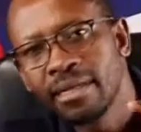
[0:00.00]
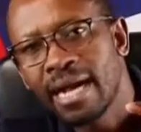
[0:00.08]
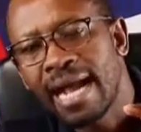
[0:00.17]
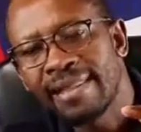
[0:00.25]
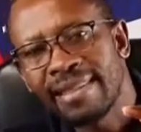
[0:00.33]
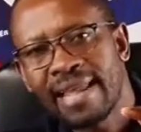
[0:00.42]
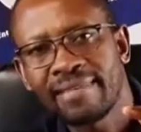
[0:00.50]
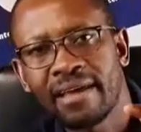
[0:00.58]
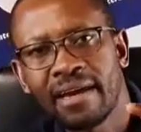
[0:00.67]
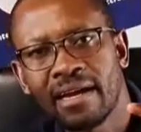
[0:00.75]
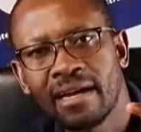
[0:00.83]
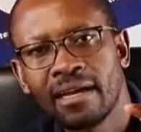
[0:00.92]

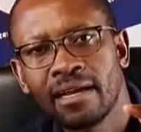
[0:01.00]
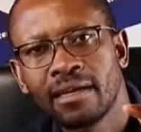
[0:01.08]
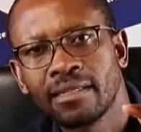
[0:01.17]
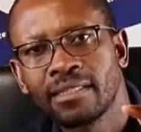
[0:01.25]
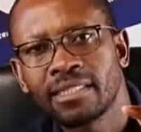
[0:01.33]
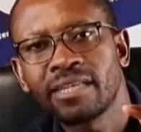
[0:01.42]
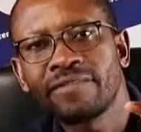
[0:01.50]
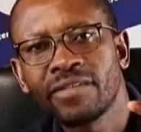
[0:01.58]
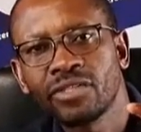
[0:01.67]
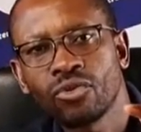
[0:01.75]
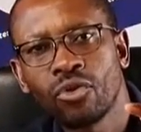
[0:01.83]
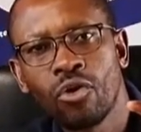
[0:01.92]
another
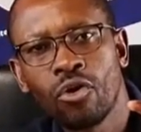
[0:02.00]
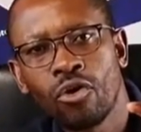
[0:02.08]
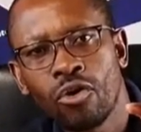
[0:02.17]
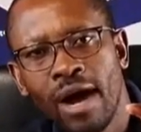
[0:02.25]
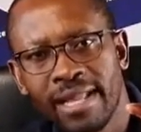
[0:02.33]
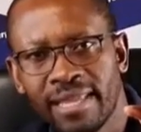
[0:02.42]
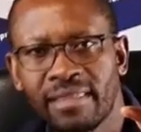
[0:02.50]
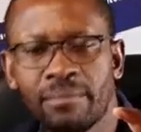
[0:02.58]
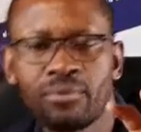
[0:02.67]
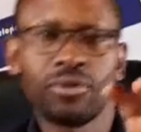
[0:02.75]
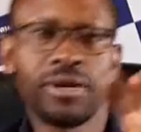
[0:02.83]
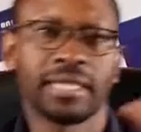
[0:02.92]
service or another
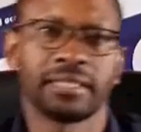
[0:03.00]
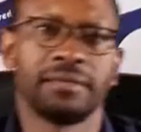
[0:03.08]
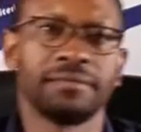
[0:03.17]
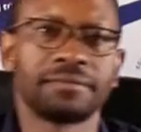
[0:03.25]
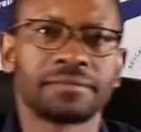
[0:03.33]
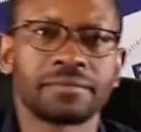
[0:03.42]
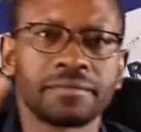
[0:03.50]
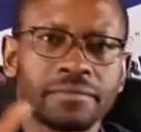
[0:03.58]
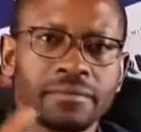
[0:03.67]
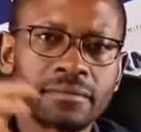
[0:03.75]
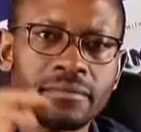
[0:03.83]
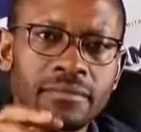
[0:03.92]
product.
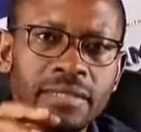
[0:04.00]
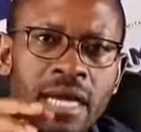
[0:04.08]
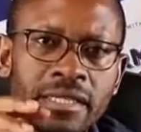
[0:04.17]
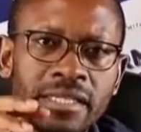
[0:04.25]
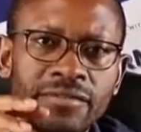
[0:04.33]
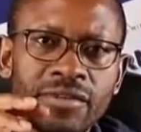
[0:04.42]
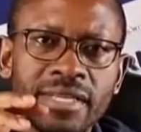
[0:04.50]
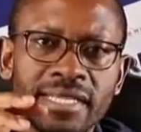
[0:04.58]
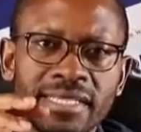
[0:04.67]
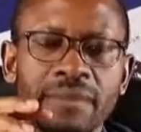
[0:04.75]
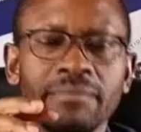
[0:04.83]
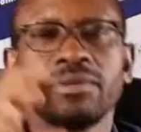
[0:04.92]
I'll give you an
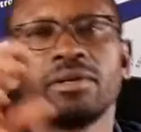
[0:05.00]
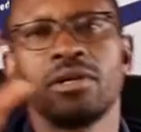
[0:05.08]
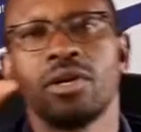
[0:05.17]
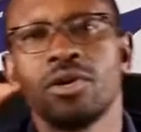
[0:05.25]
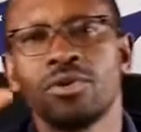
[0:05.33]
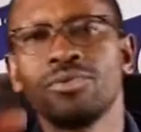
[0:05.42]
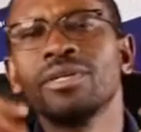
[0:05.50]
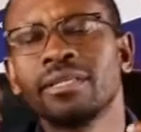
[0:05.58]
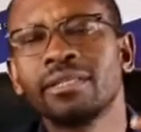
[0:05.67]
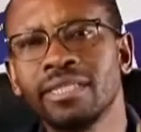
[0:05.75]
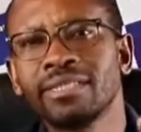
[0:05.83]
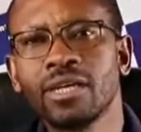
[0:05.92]
example with,
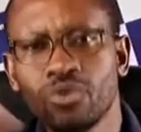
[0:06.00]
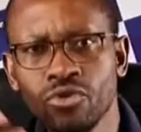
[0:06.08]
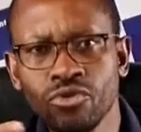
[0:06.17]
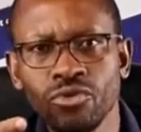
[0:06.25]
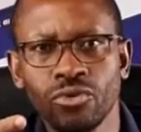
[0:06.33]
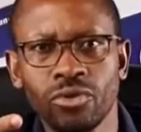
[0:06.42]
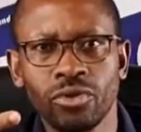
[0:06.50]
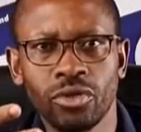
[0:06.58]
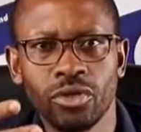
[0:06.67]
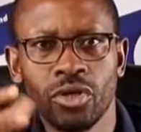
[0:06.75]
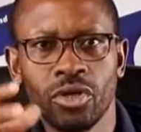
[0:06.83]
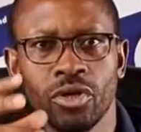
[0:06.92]
let's say, Google.
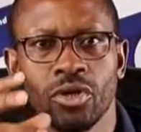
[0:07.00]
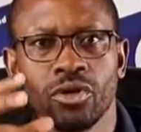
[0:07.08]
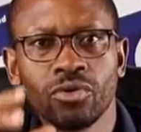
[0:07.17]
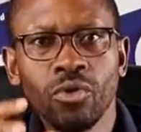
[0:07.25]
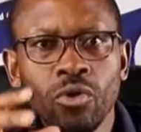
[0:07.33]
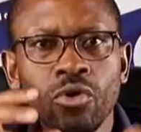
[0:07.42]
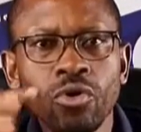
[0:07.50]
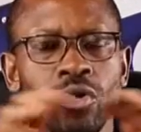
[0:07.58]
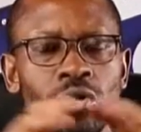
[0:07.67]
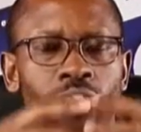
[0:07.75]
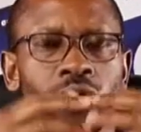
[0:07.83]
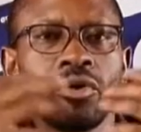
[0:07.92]

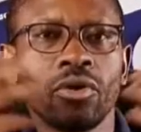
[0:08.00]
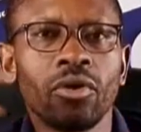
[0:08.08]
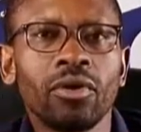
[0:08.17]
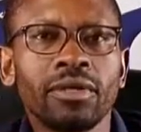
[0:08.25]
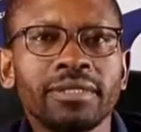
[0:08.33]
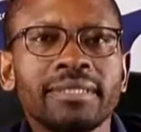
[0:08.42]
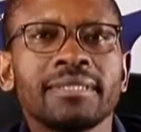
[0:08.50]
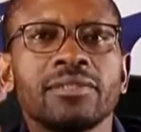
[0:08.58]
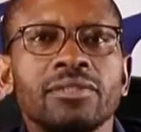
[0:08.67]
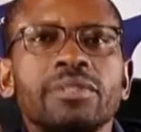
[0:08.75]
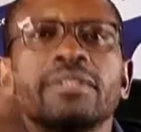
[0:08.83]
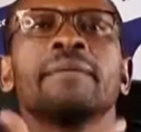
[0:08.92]
Google,
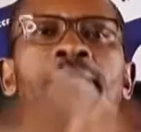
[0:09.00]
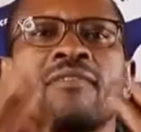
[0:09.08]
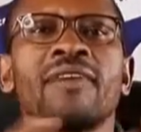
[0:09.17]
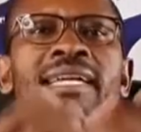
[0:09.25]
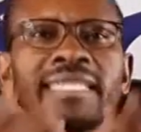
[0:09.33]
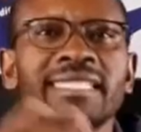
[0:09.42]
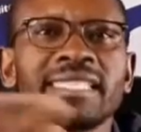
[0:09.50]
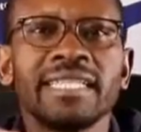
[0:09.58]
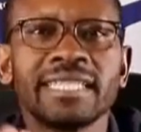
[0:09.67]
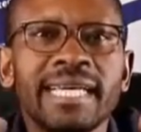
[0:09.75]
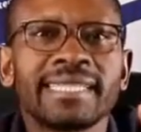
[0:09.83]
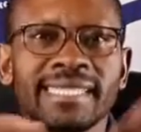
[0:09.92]
they provide a
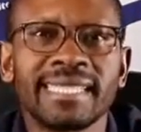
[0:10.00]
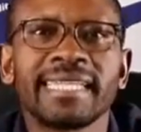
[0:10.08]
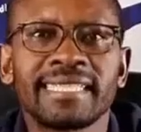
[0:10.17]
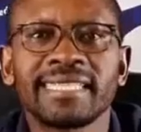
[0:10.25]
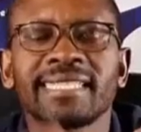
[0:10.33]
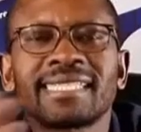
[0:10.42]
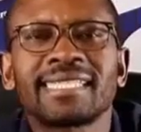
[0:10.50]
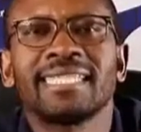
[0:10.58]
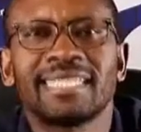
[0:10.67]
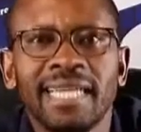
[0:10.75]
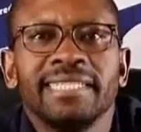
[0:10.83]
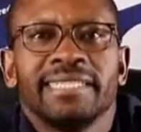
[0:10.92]
search, is a
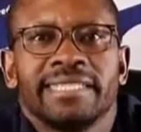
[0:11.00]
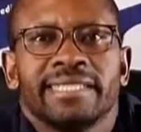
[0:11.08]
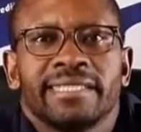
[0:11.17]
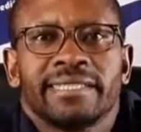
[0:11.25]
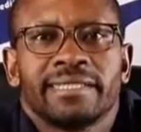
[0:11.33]
search engine,